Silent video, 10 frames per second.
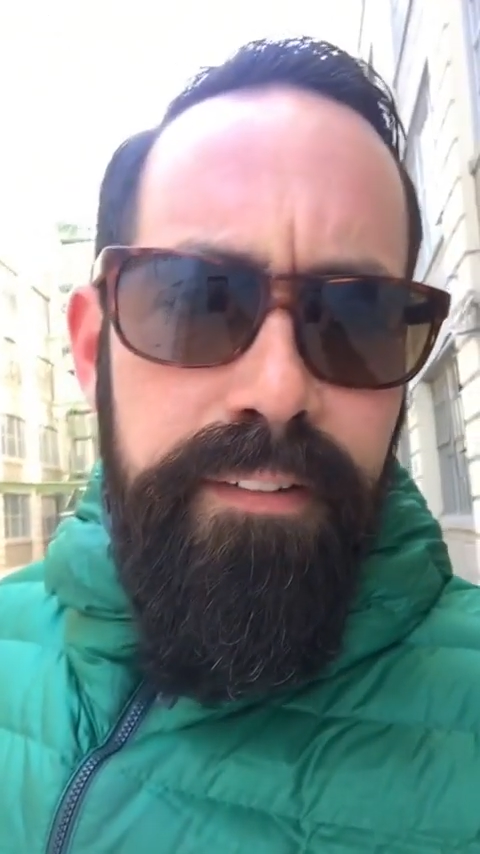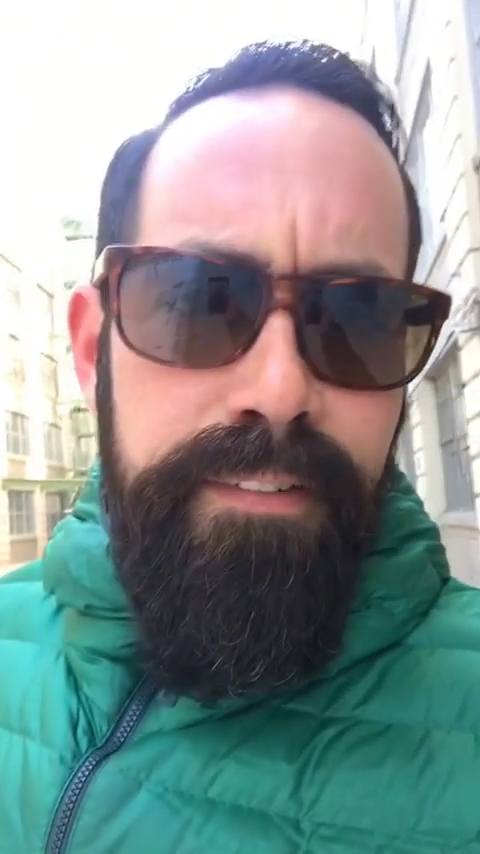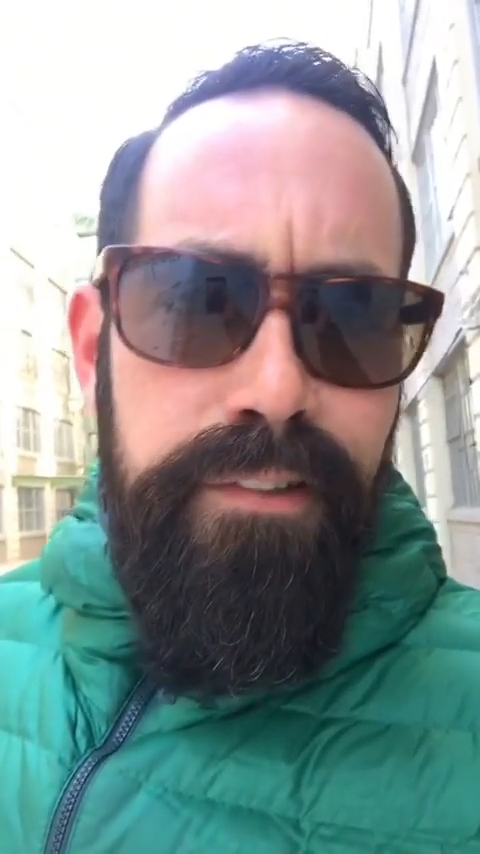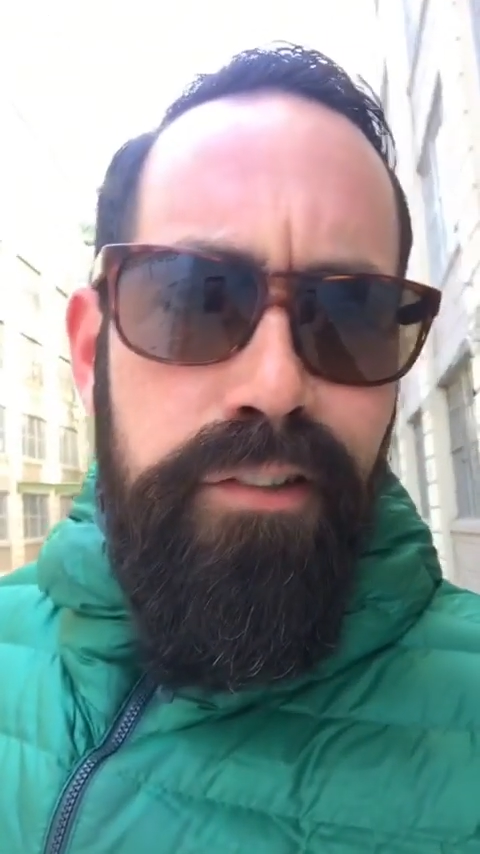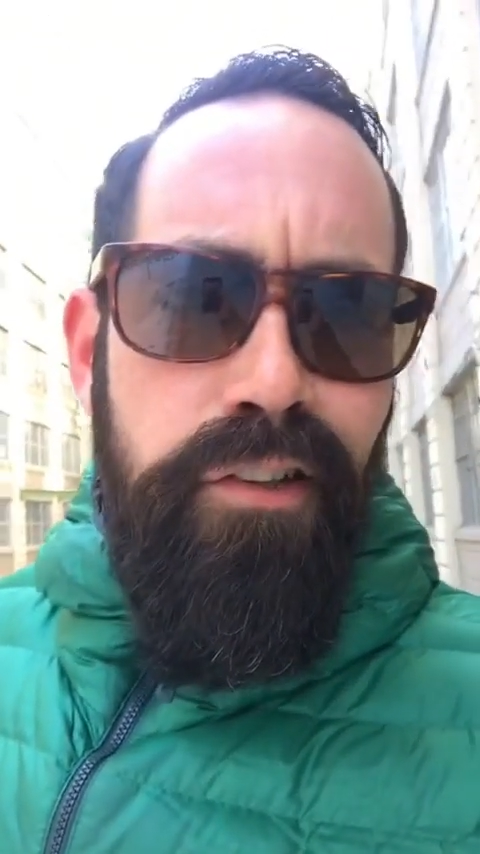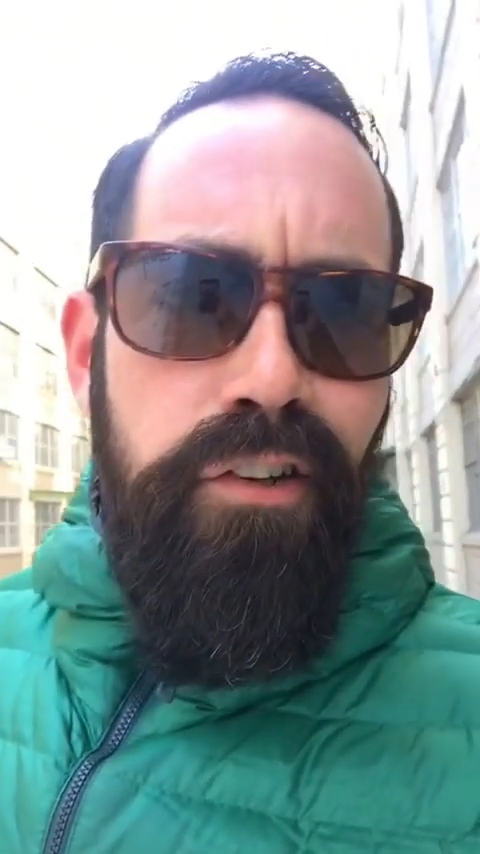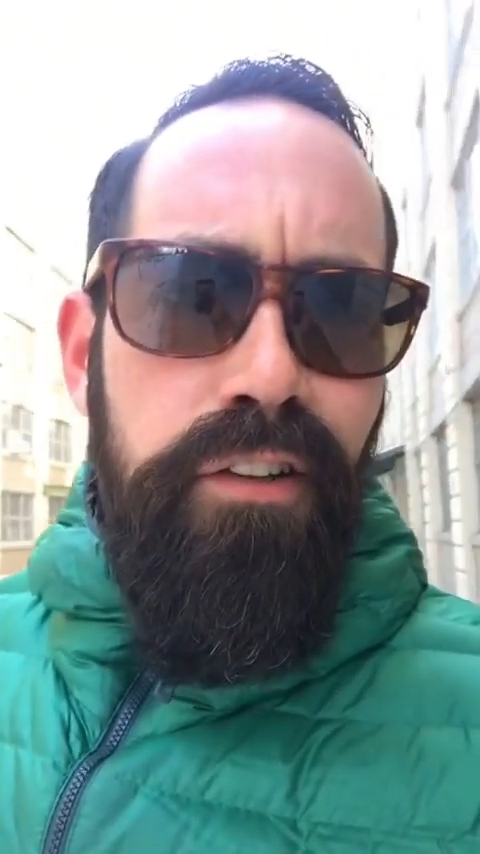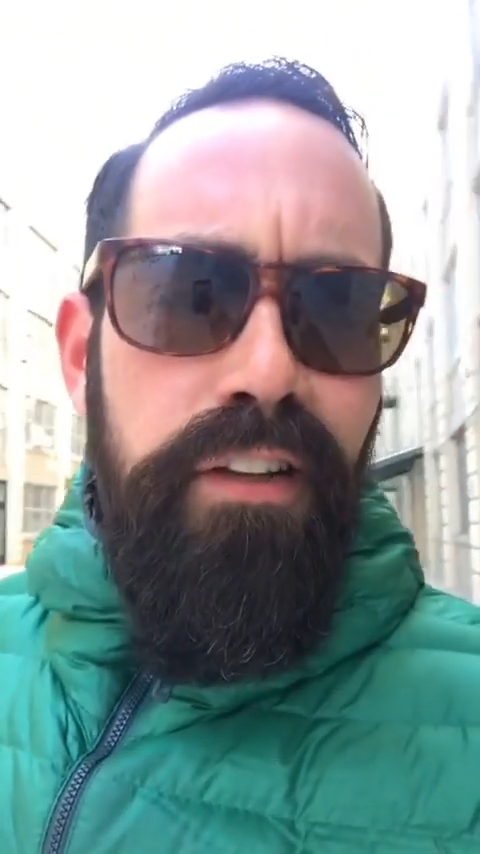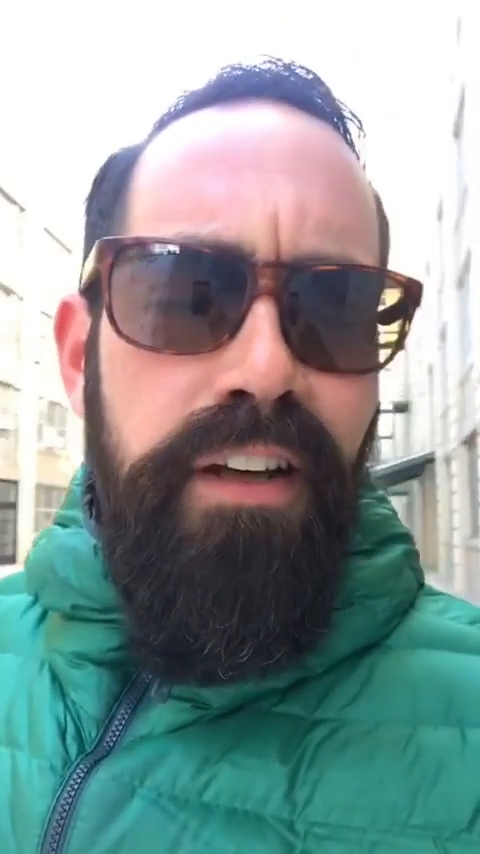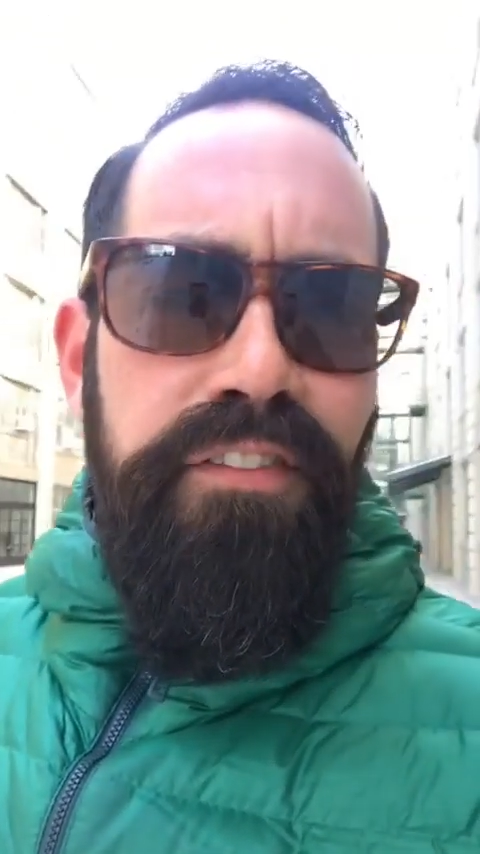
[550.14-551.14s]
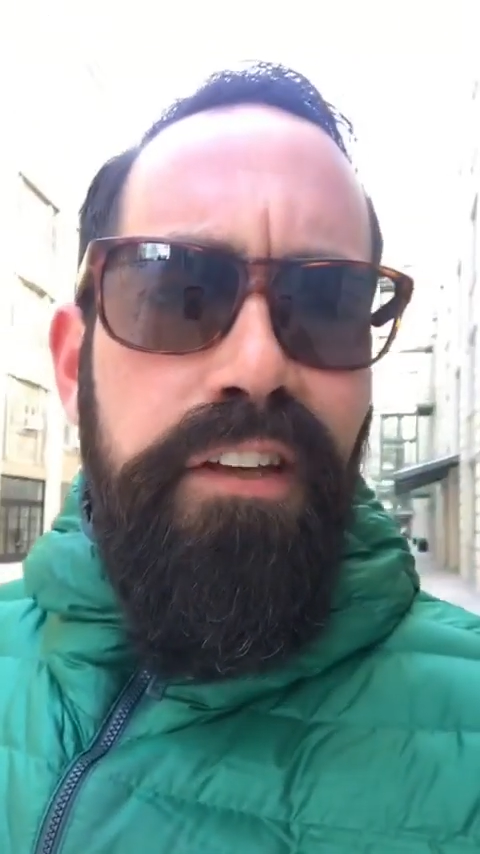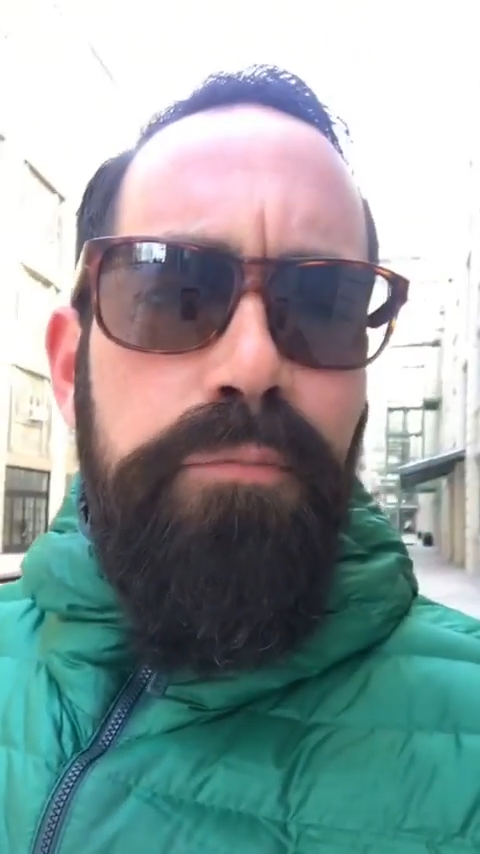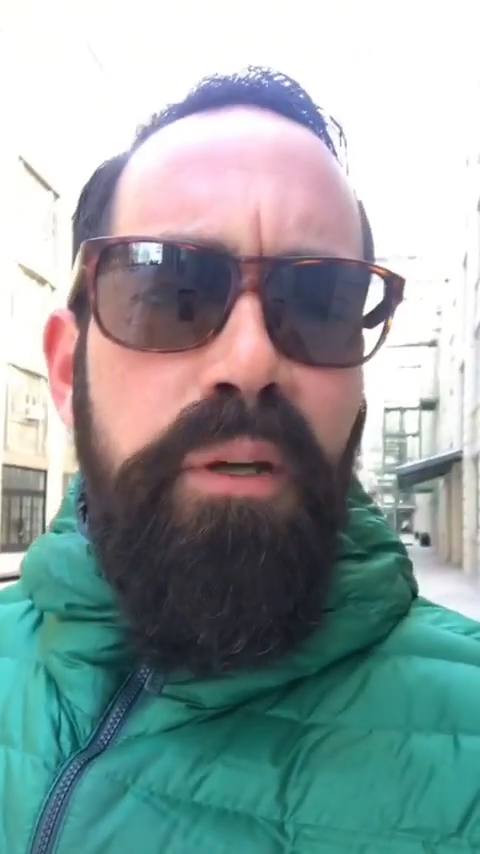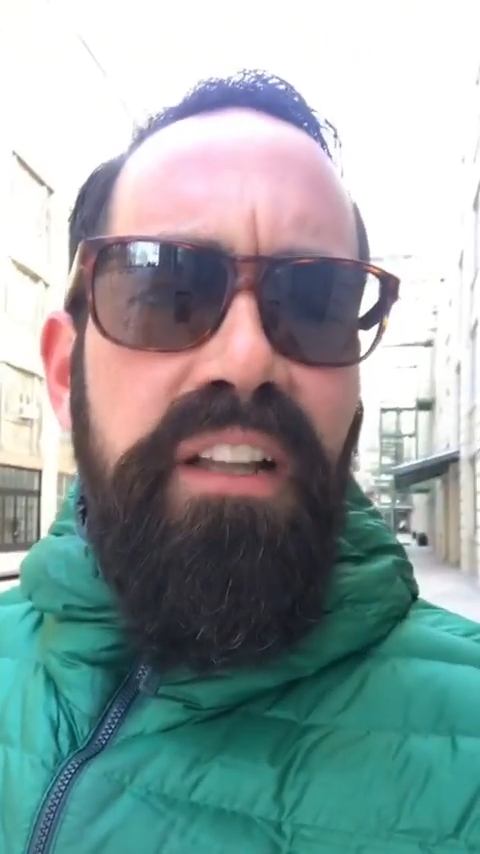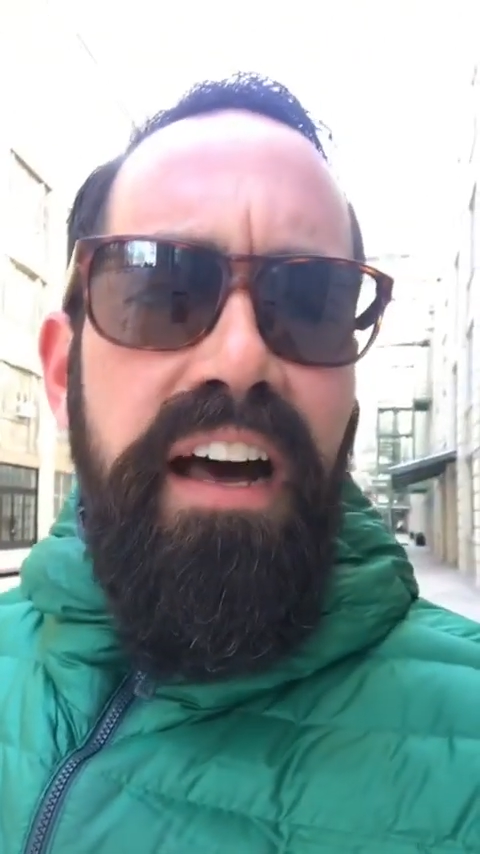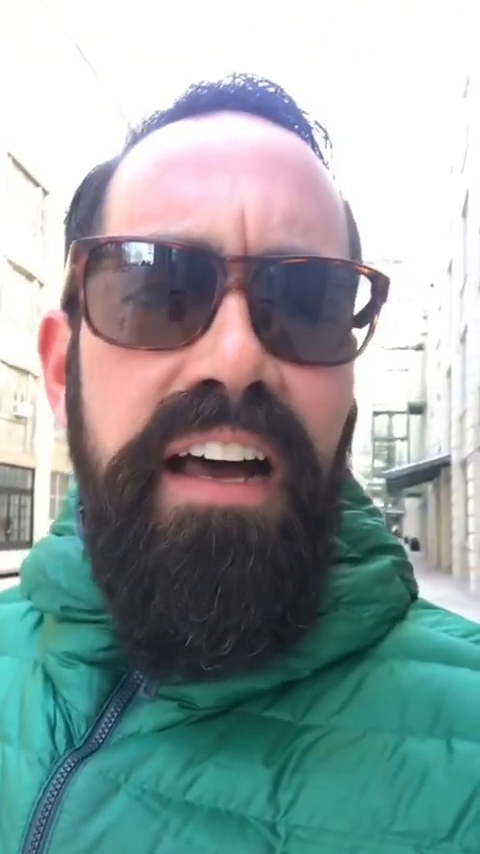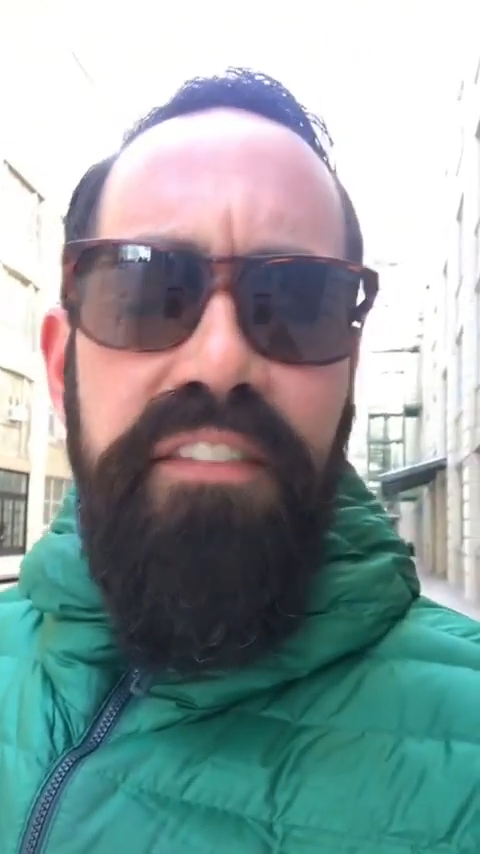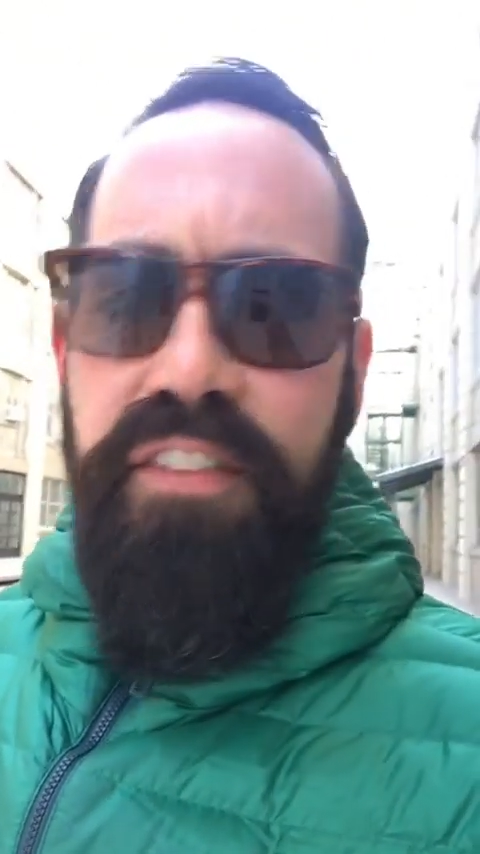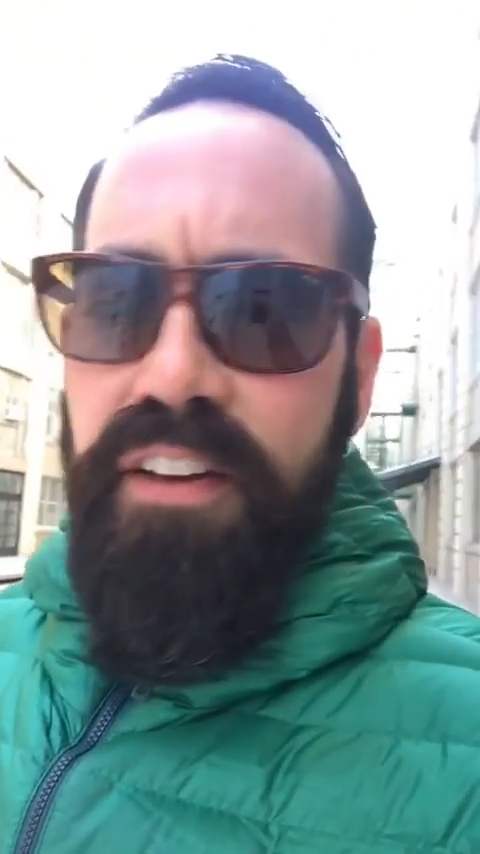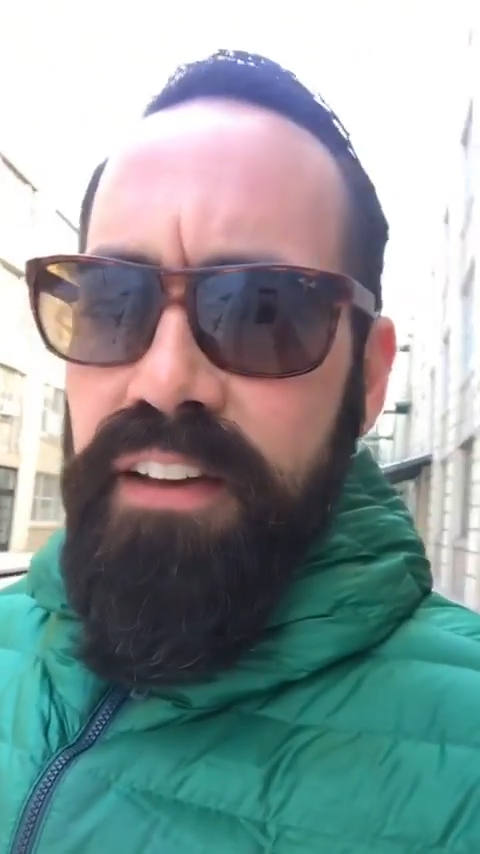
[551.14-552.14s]
this little Facebook
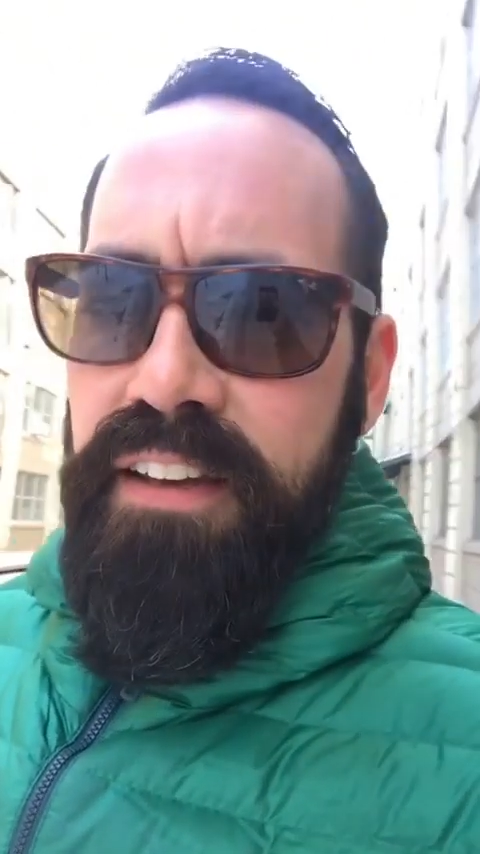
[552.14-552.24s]
Live,